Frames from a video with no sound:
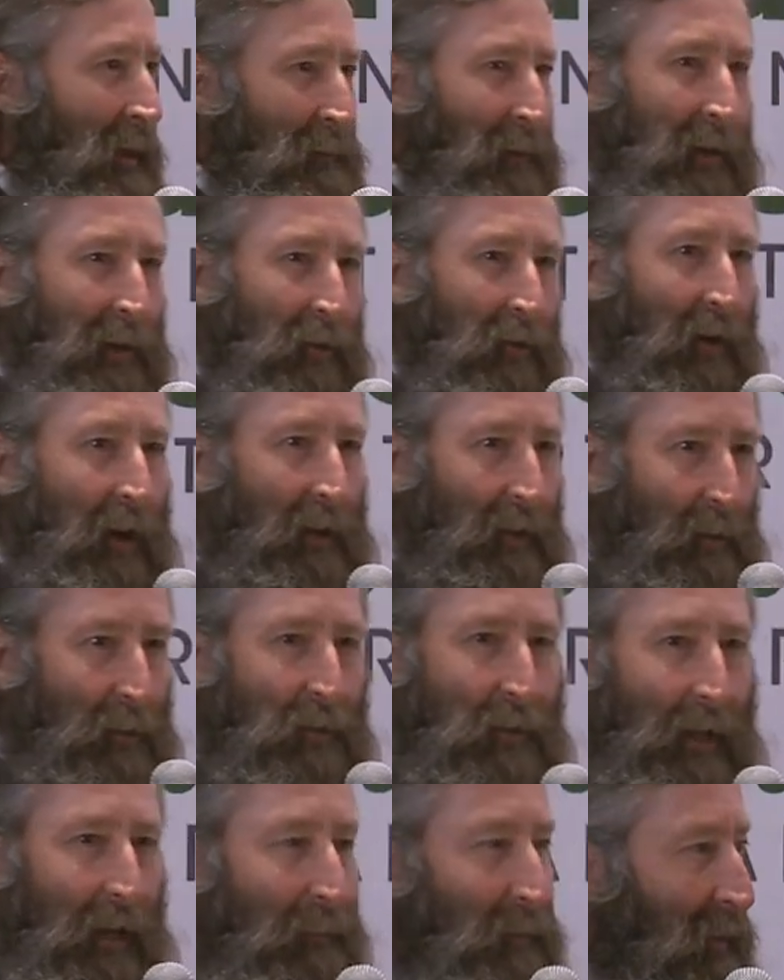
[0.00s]
I'm going to try
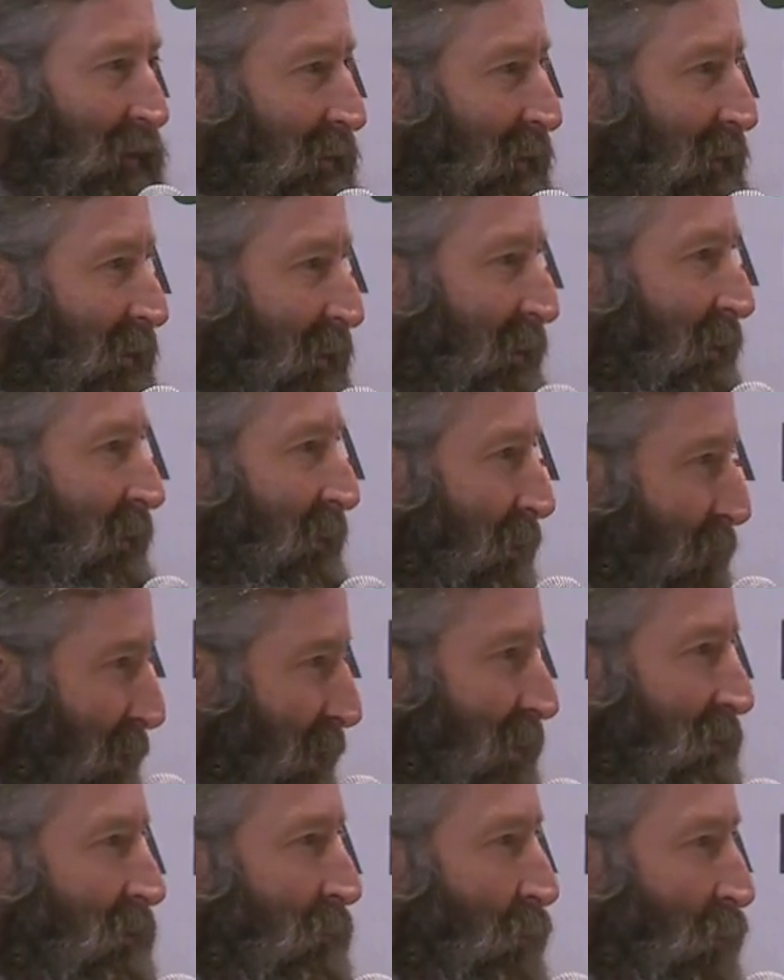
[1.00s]
those sable again. And you
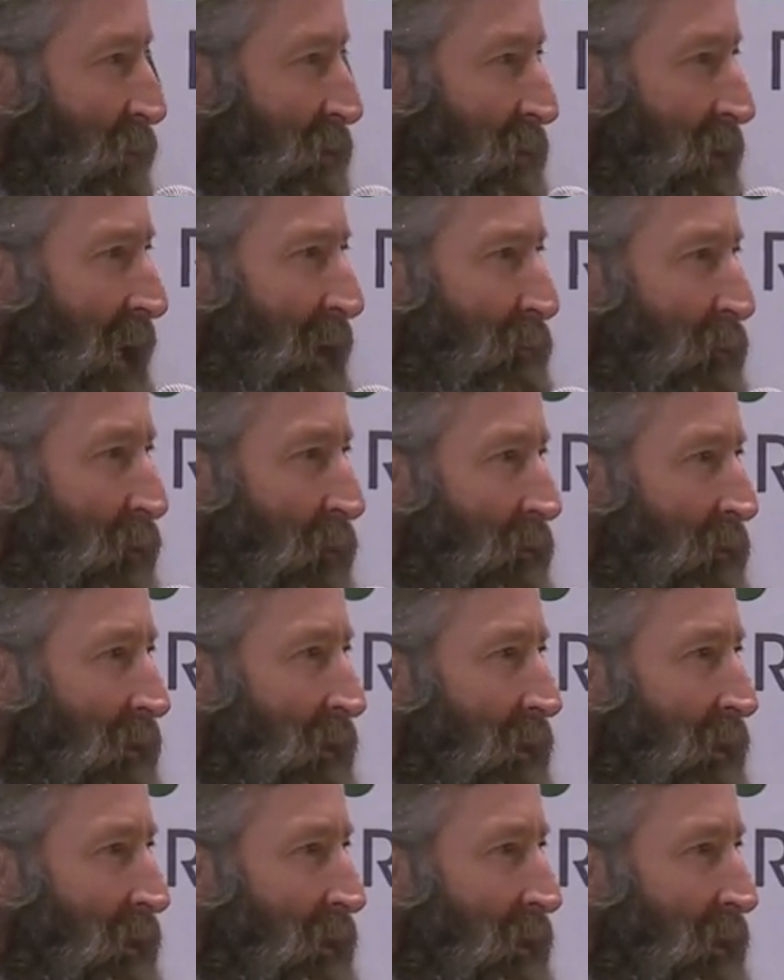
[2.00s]
buy some more sable.